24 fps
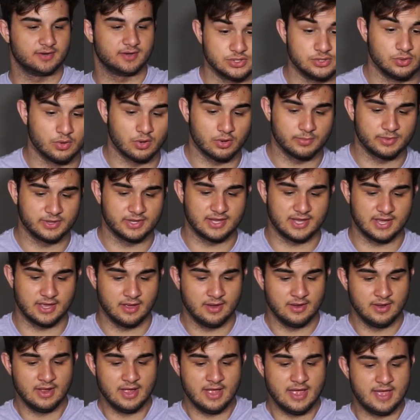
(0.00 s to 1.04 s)
Normally,
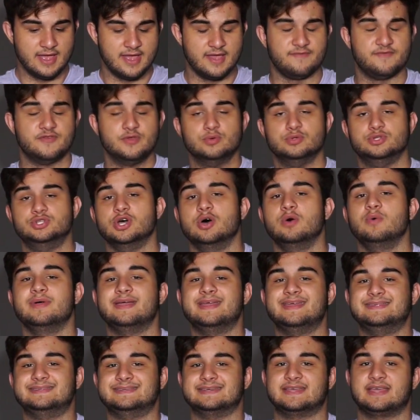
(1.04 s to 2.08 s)
if you don't
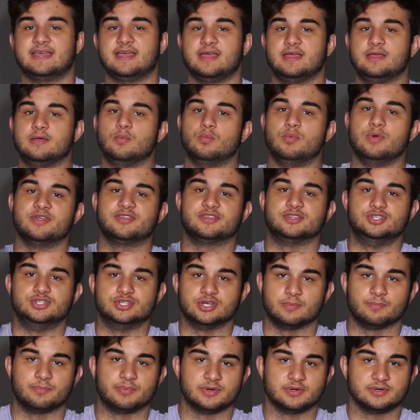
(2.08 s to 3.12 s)
indicate with
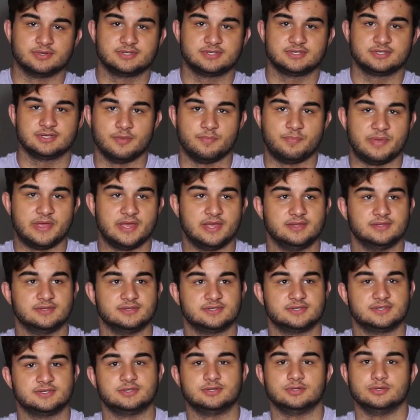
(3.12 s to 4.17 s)
jumpers the
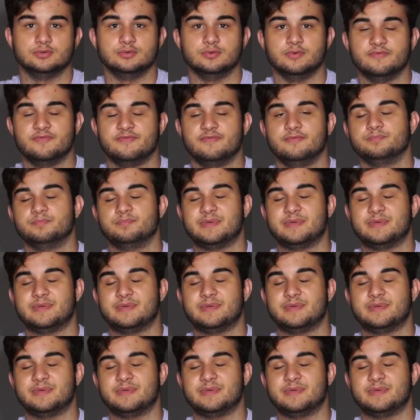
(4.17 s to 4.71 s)
pins to